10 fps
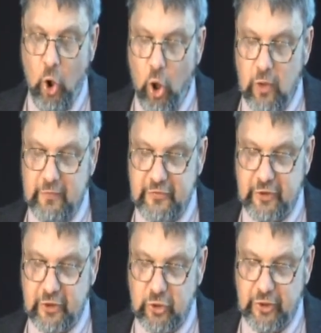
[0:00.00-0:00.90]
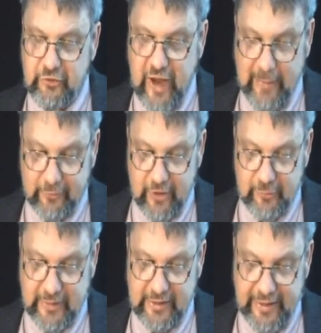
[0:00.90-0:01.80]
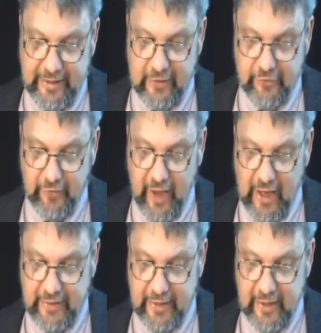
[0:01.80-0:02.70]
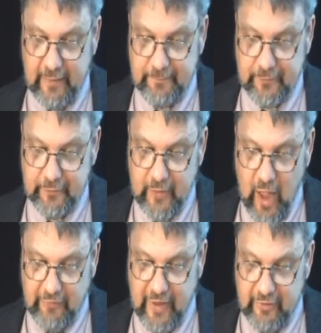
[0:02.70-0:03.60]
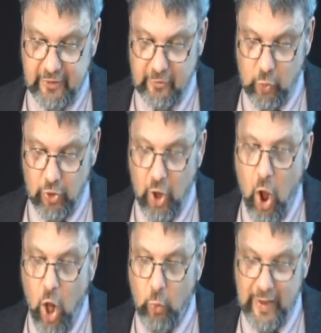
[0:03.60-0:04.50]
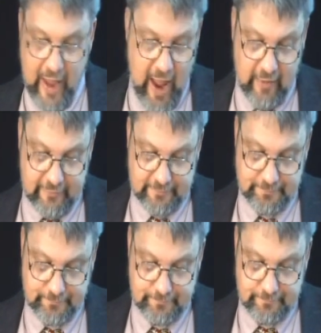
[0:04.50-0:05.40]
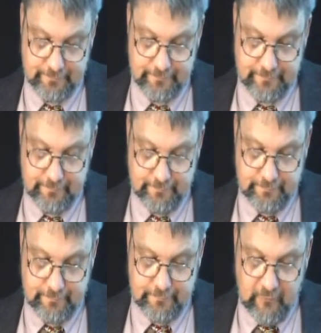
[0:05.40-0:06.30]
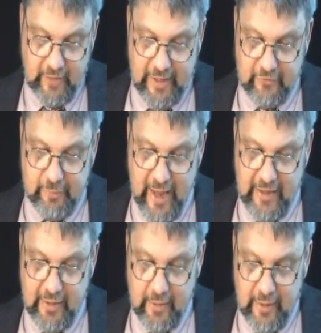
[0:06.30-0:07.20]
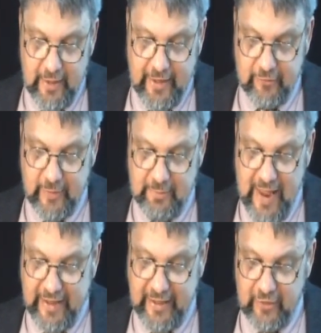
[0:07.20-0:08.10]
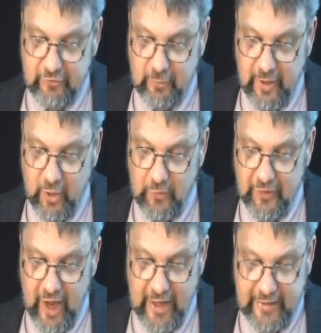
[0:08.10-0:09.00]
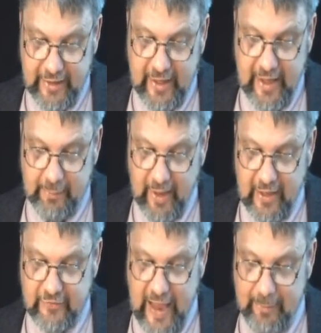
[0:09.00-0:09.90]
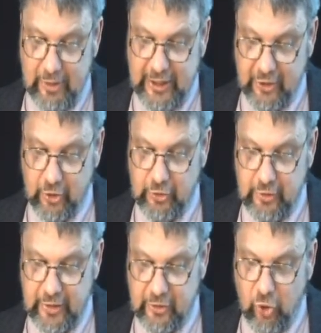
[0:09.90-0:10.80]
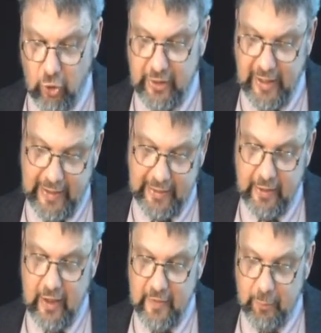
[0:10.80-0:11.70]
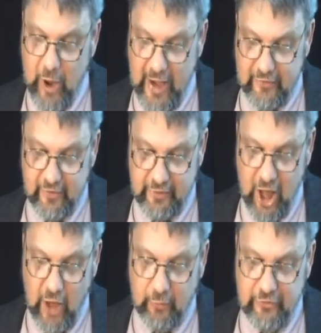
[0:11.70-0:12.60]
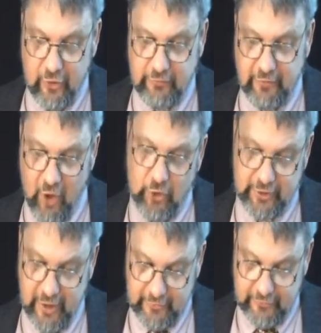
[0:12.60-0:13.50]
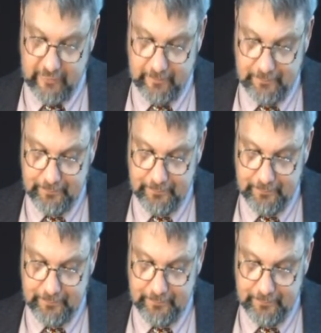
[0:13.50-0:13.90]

The whole of this concluding chapter has been leading us to the idea of giving to the Lord all we have. It has made it has been making us familiar with the idea and by example inculcating the practice of an unreserved devotedness.